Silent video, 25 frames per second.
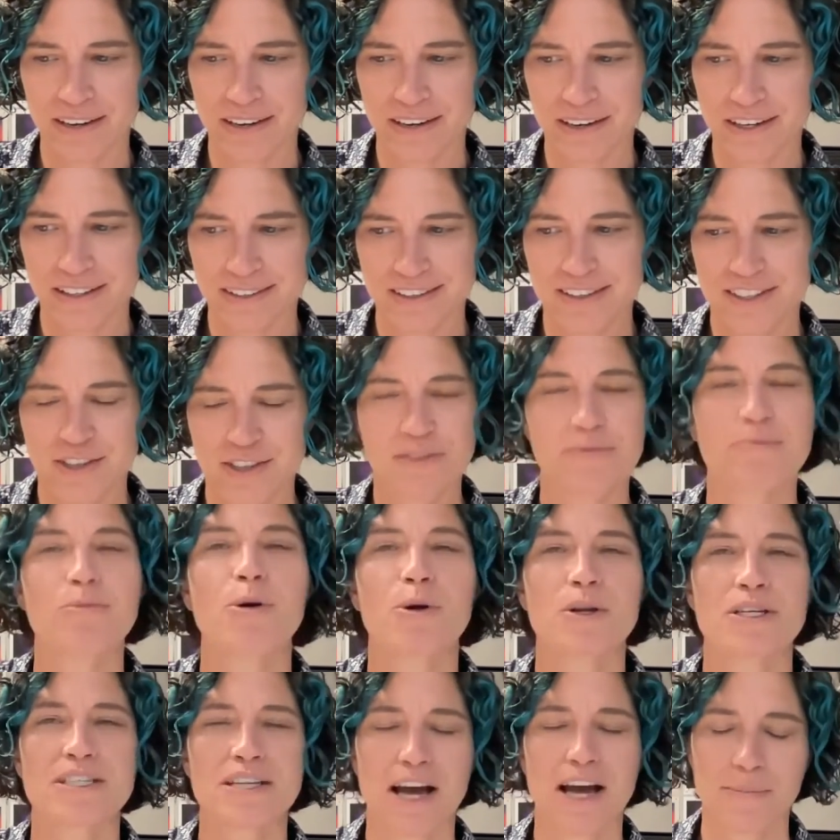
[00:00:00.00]
it's sort of
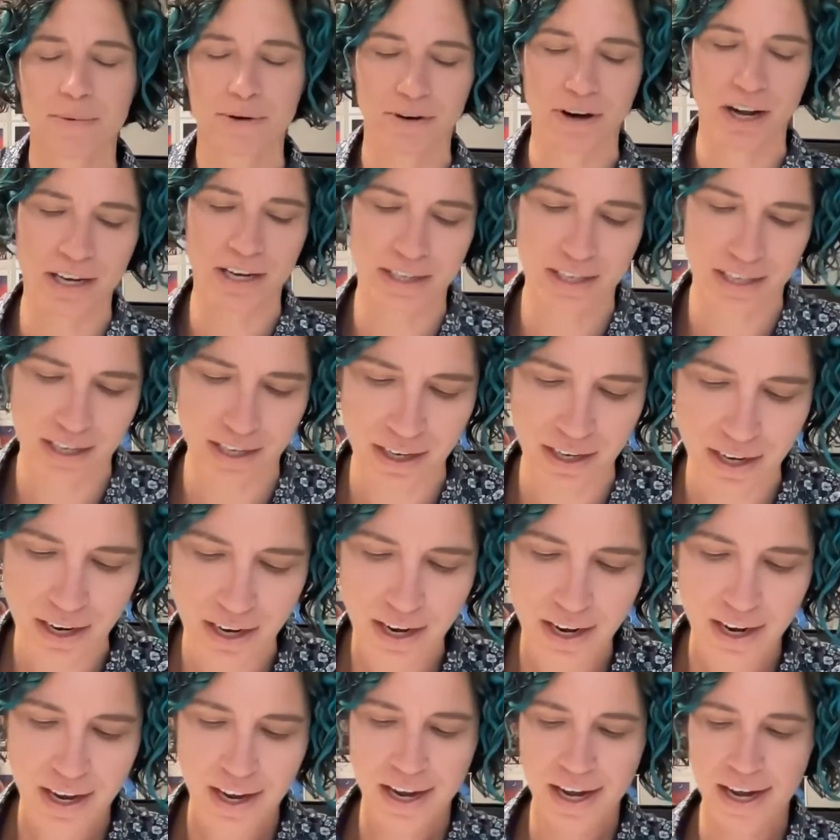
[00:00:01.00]
modus operandi
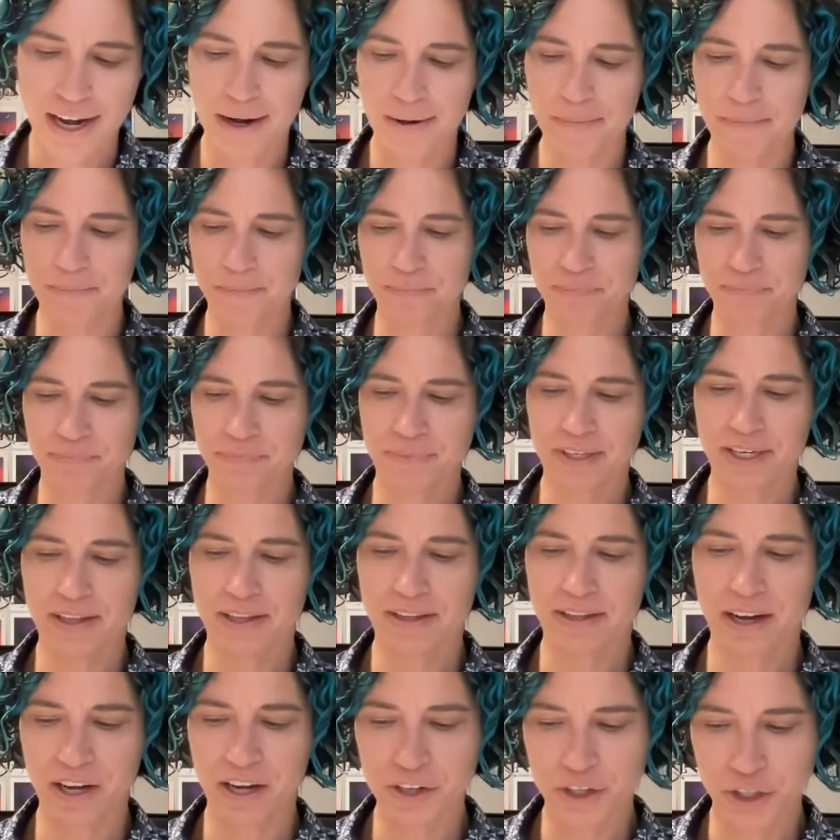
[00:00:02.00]

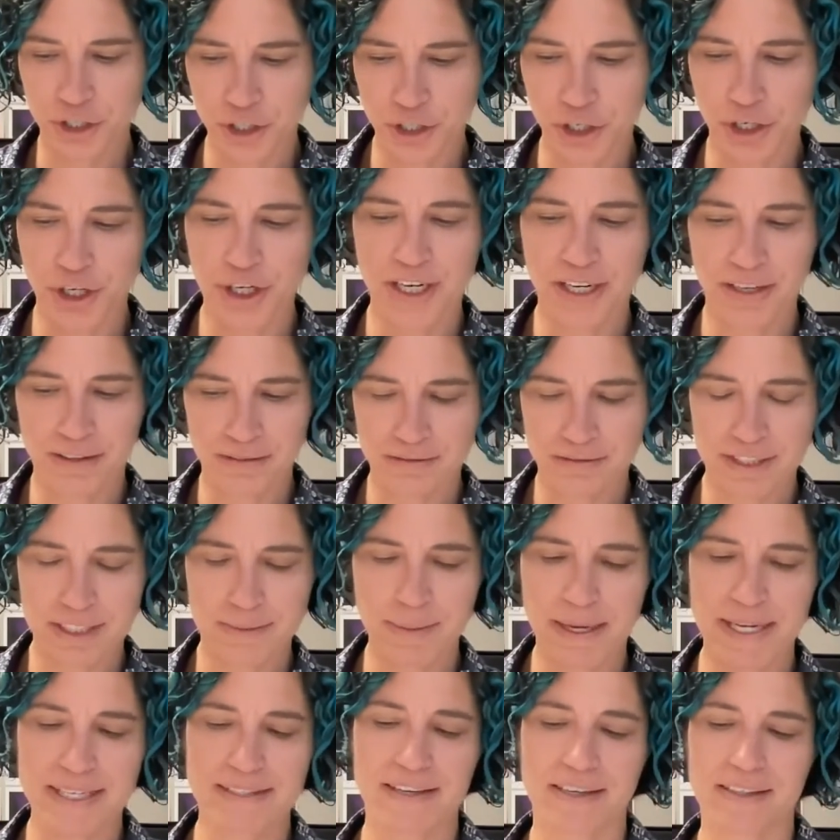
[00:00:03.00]
undergirding
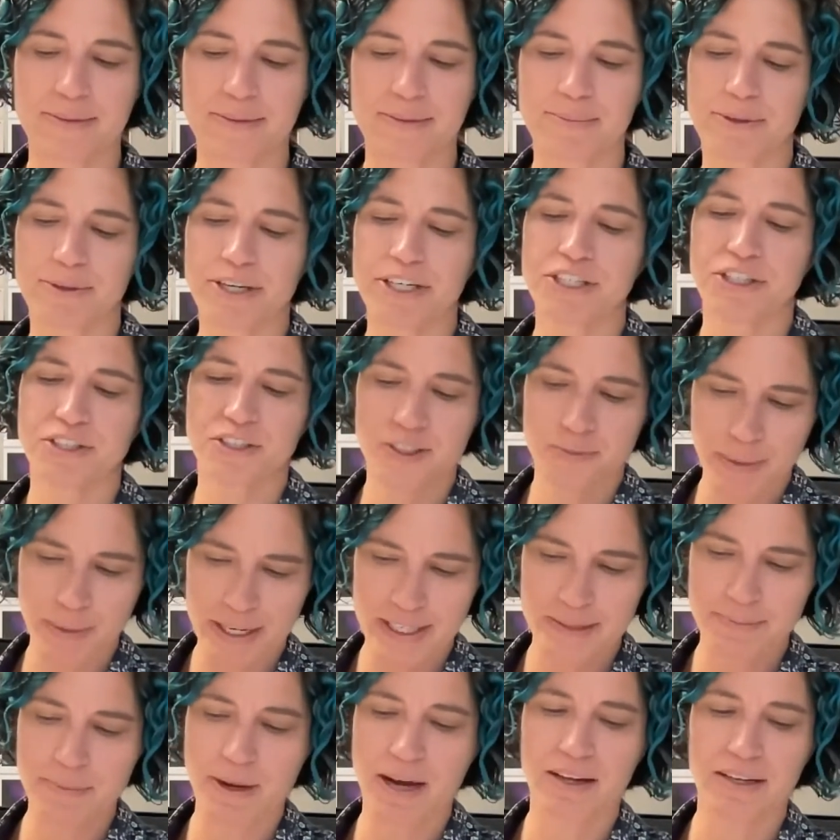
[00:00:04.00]
space exploration,
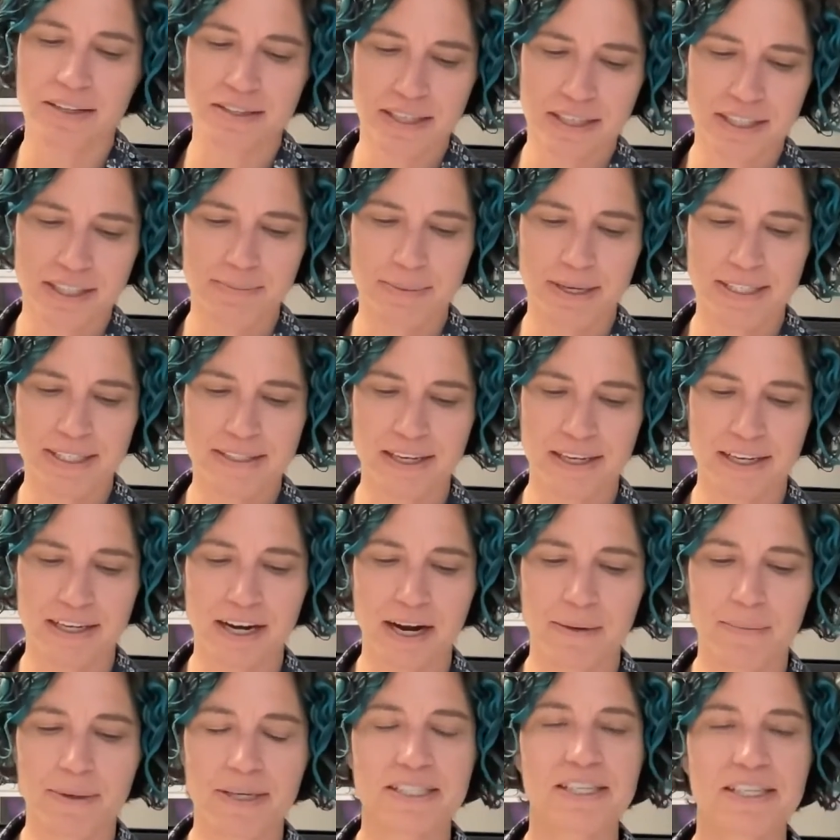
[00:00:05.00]
space politics, space
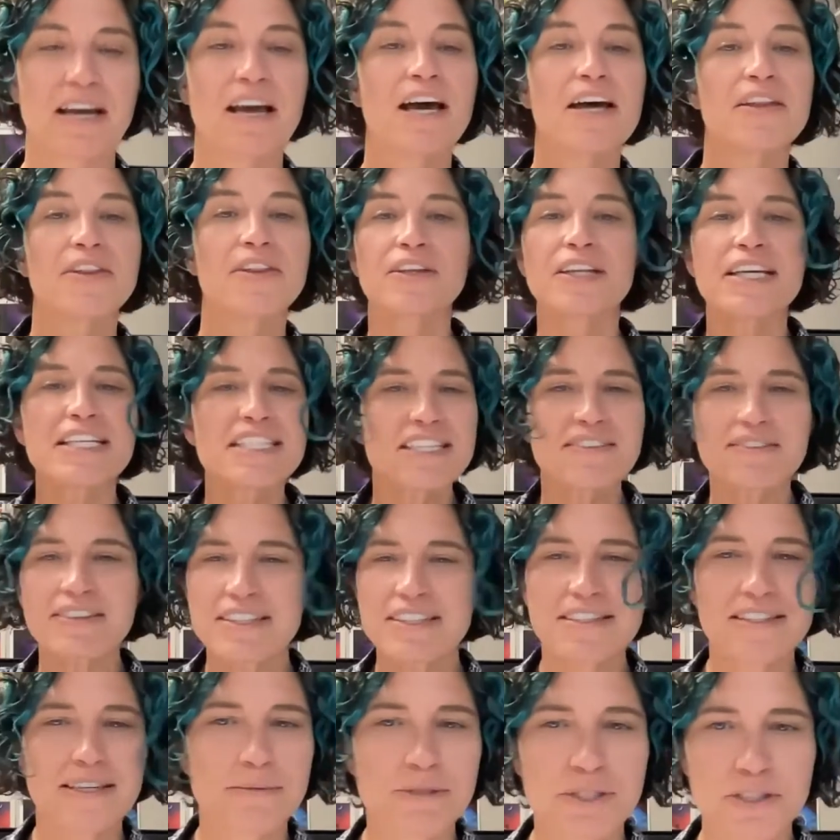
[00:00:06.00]
economics. The list of these
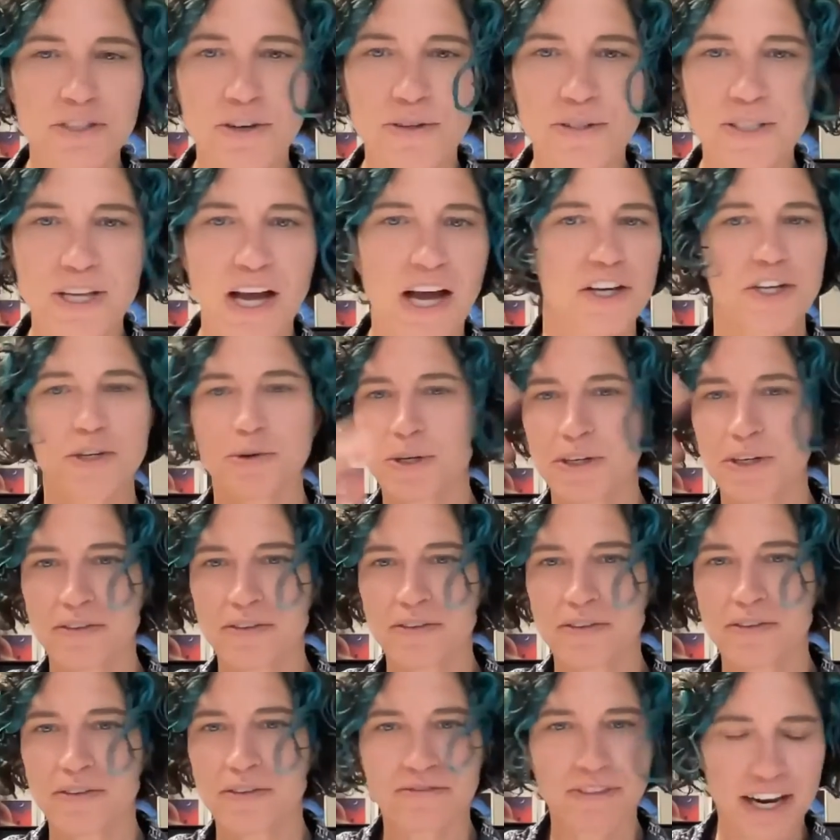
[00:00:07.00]
assumptions goes on. You can
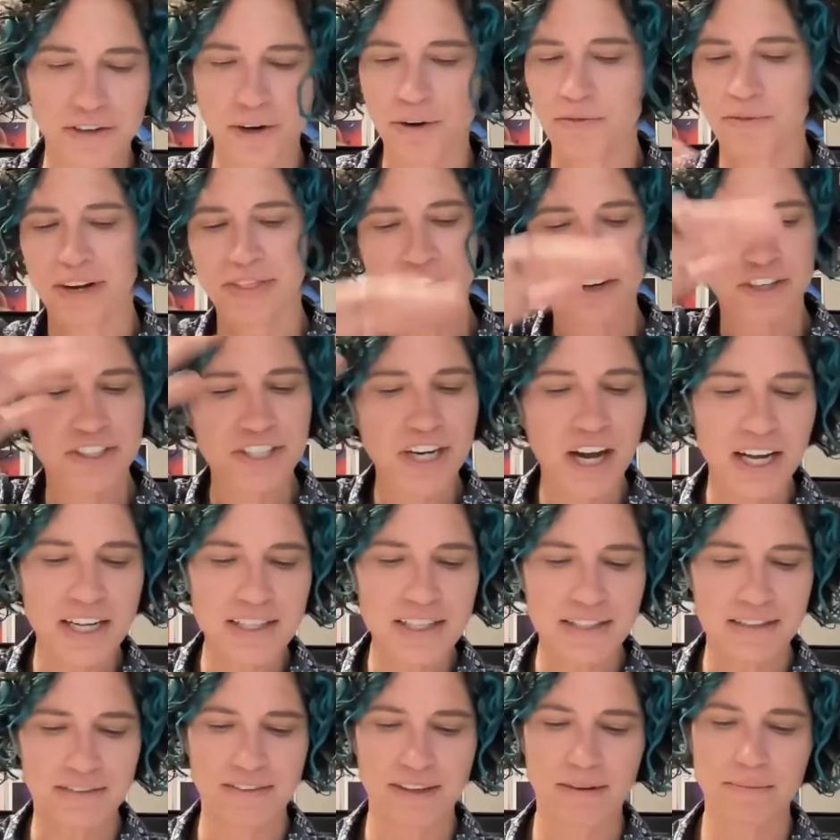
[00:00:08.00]
find your own, right? There are
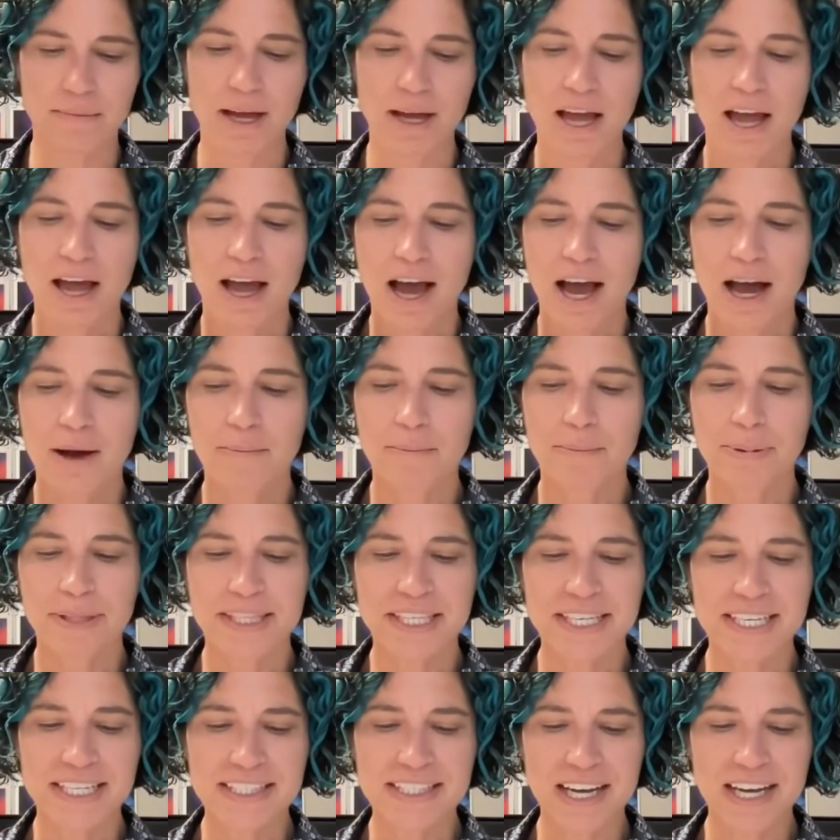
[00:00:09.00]
tons of them. But
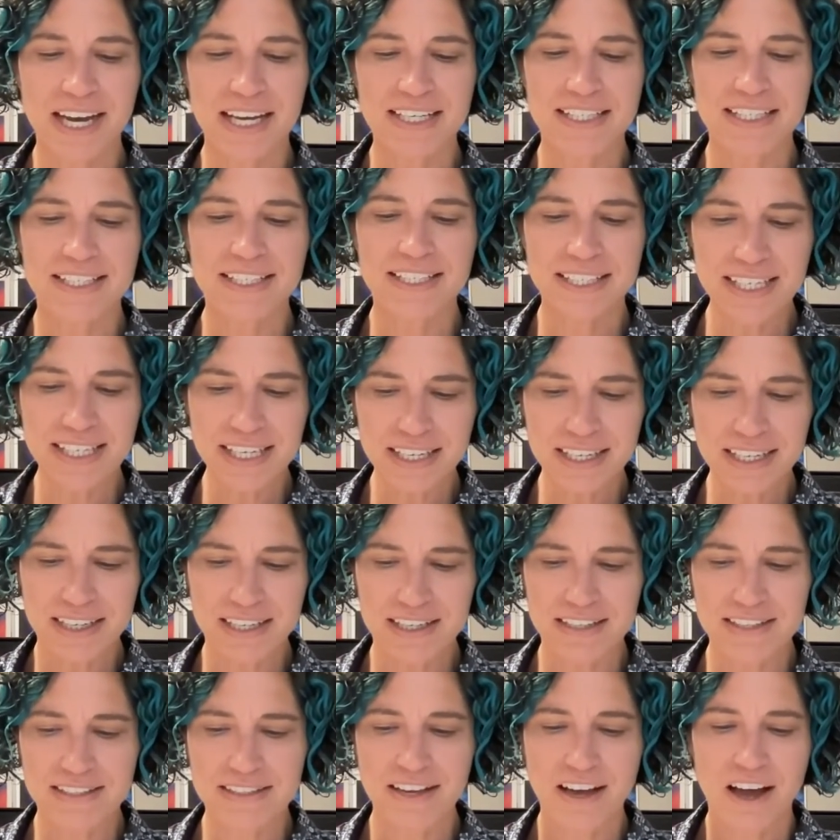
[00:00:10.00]
these
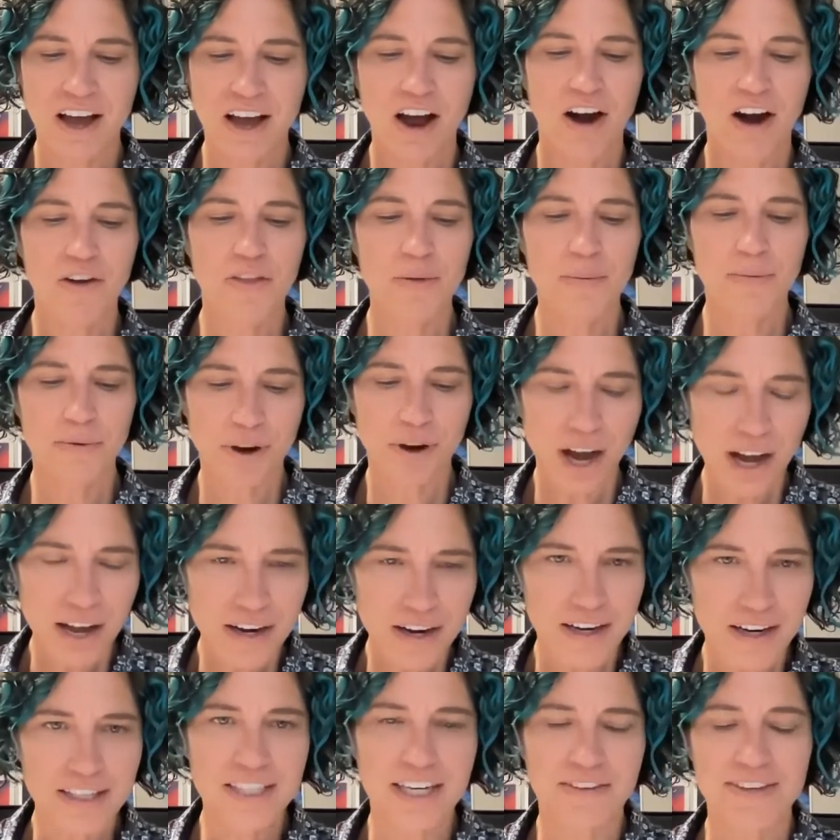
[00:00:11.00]
ideas are the
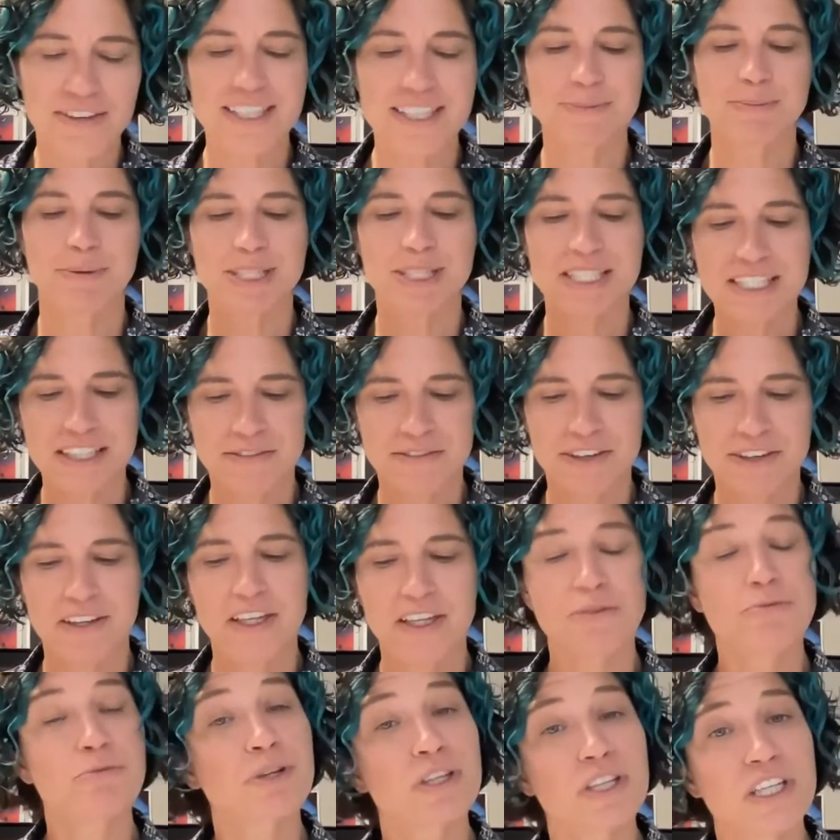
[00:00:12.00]
product of a specifically
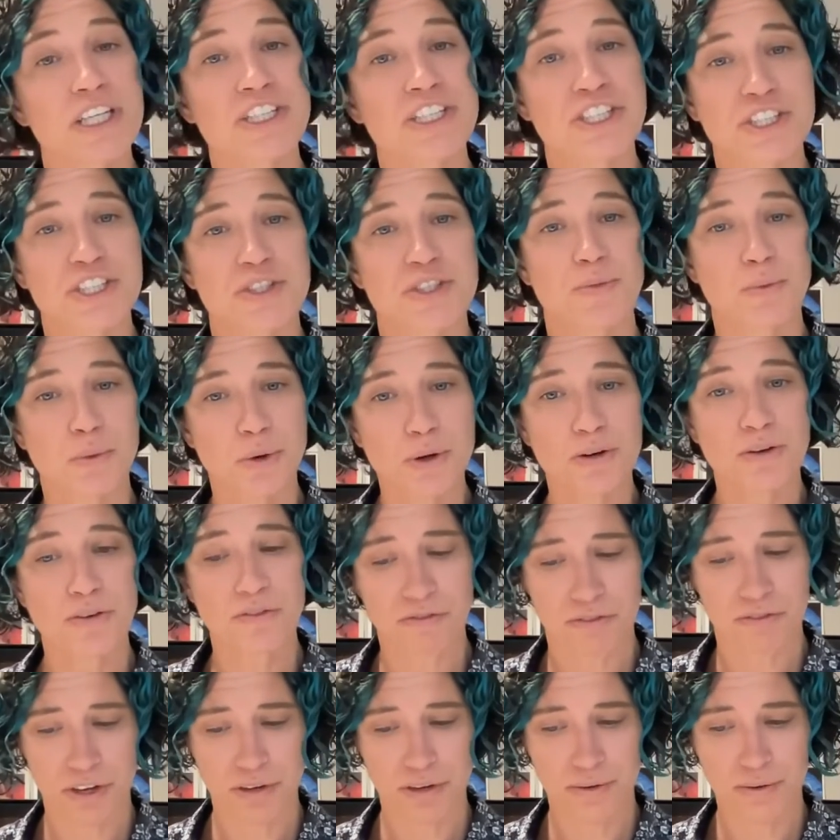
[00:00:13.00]
religious
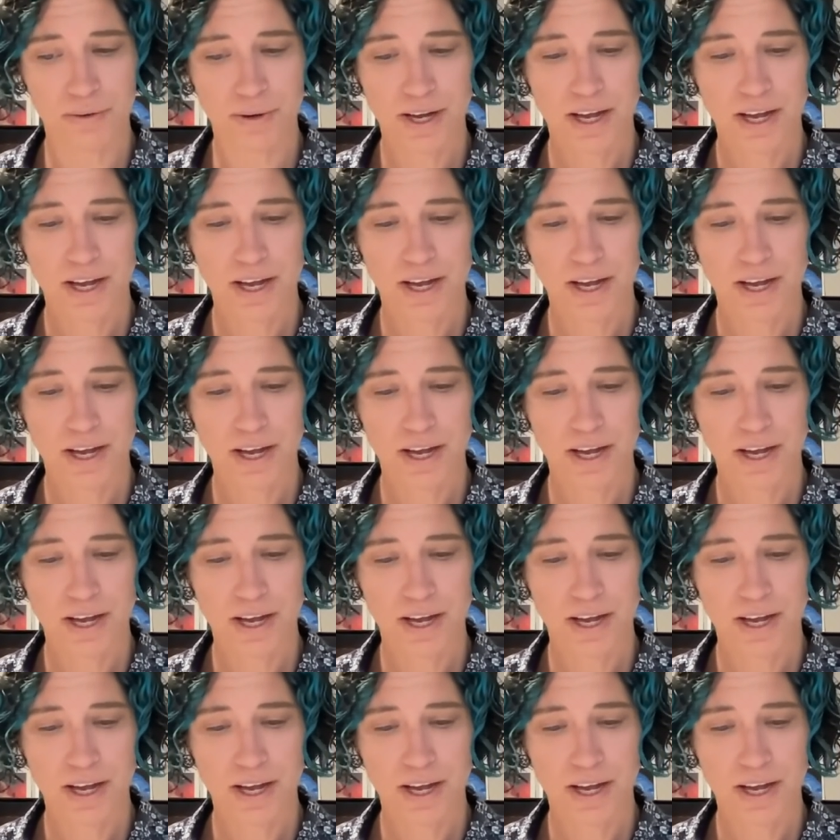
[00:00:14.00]
worldview.